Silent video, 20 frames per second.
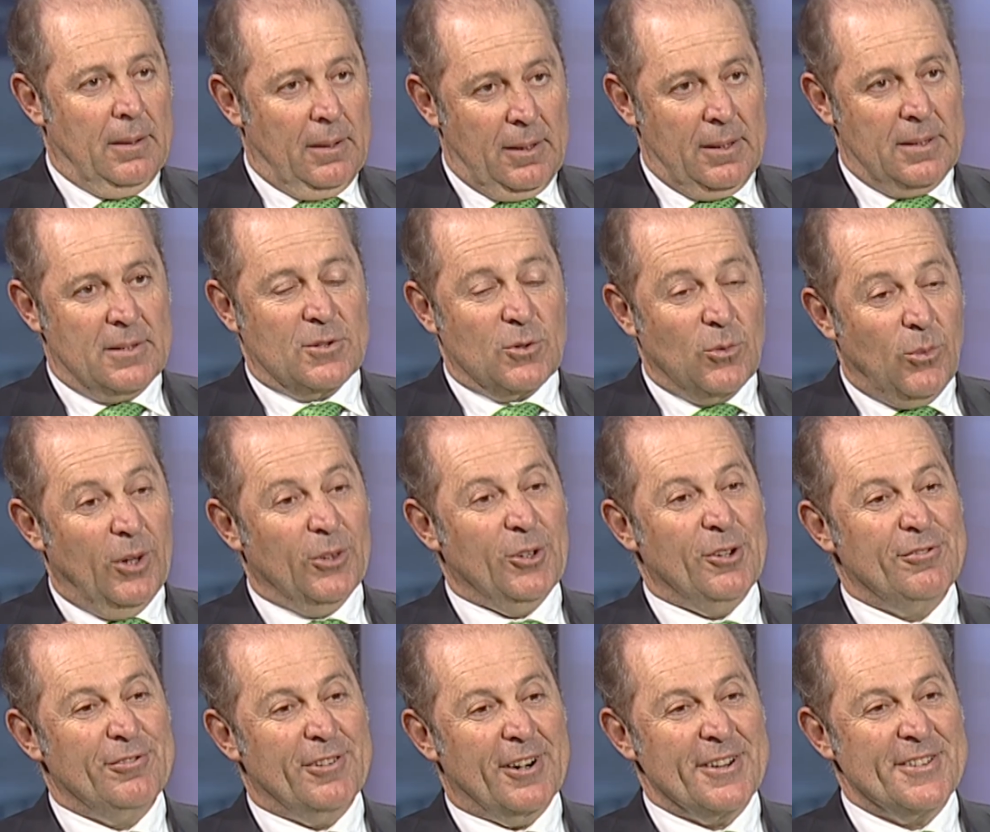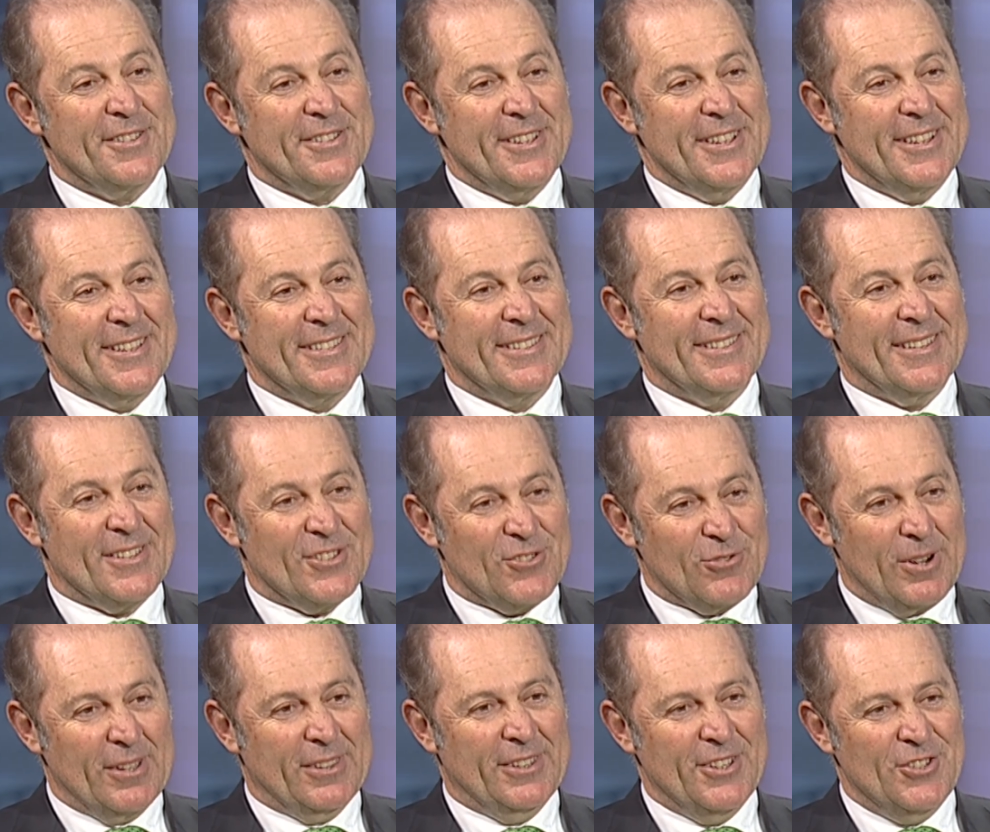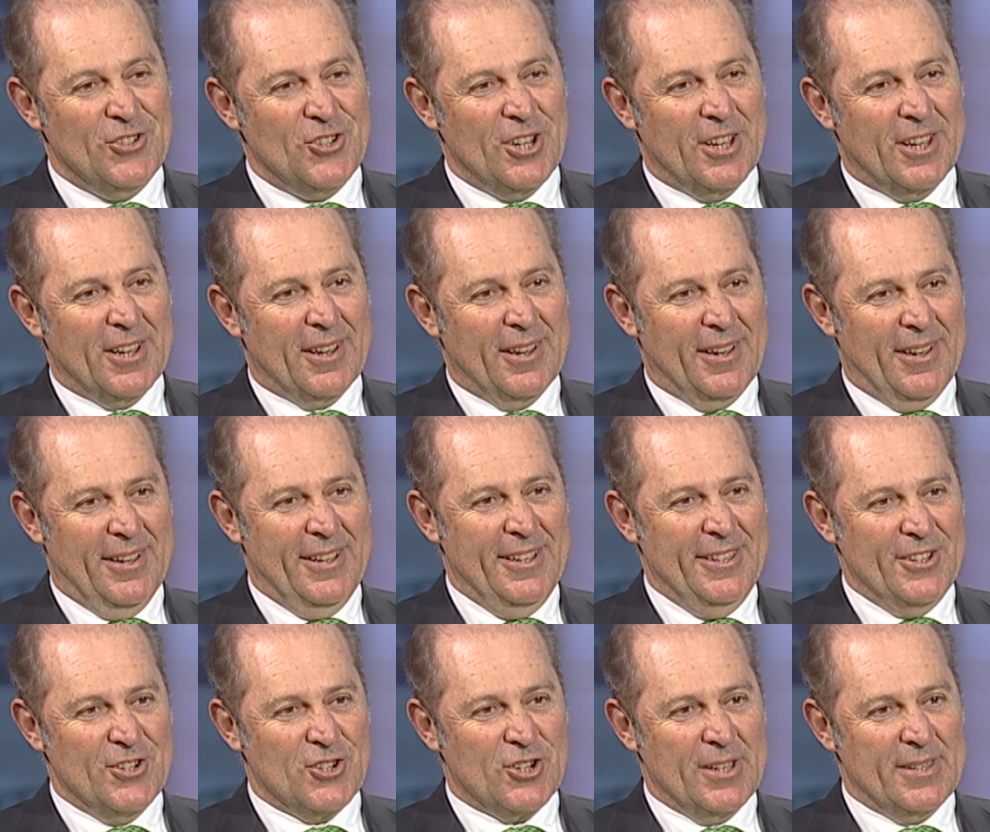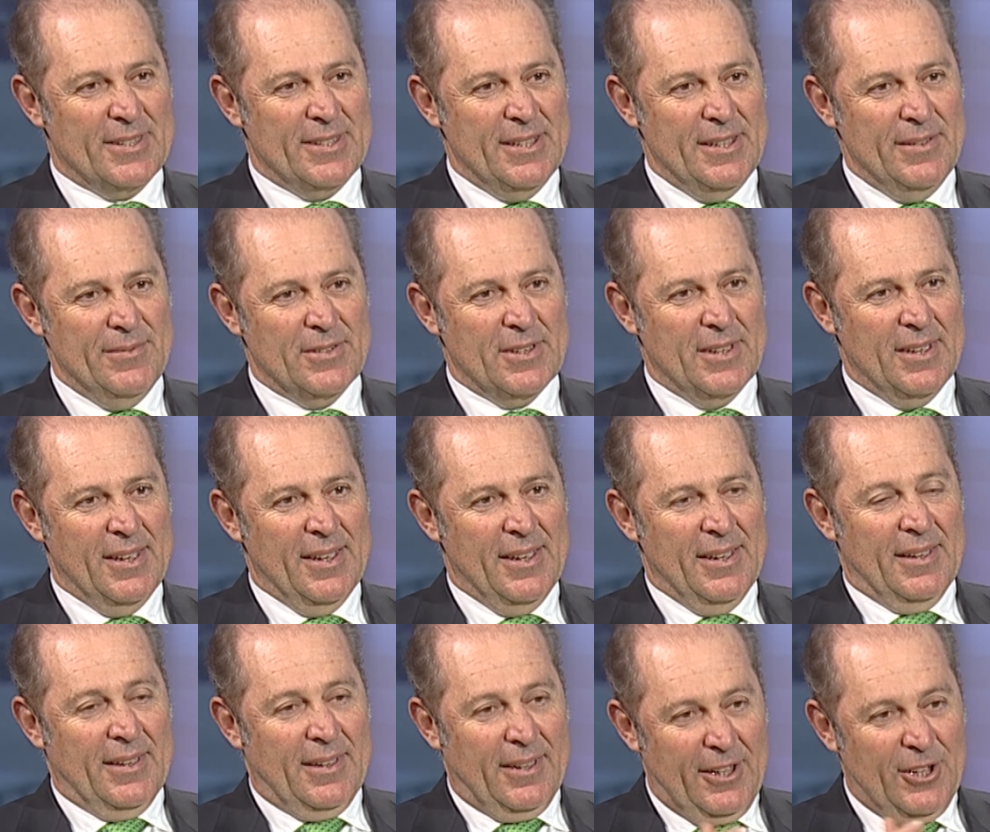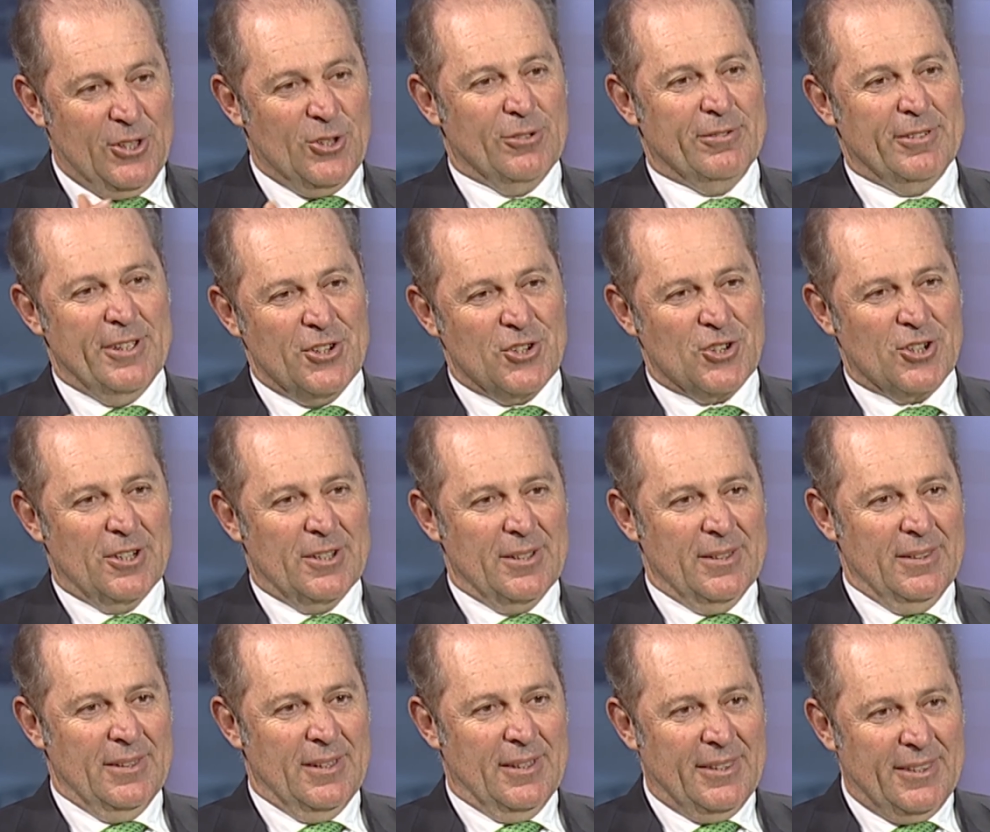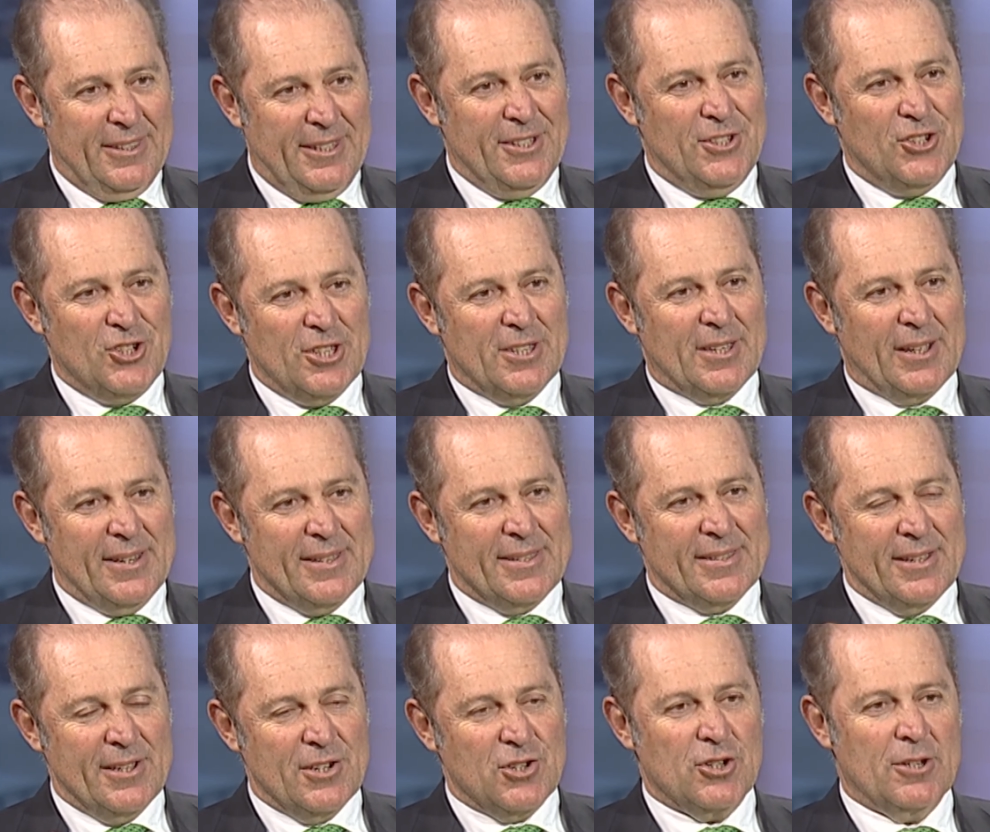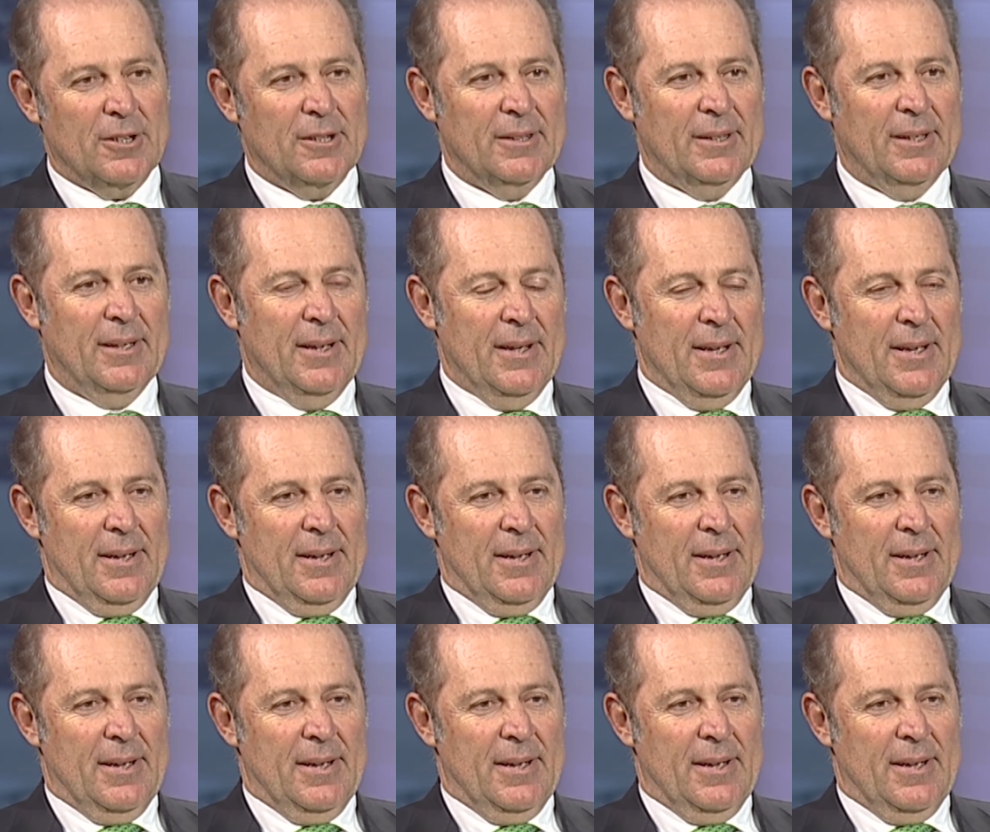It's one of our 6 strategic initiatives: innovation, digitalization.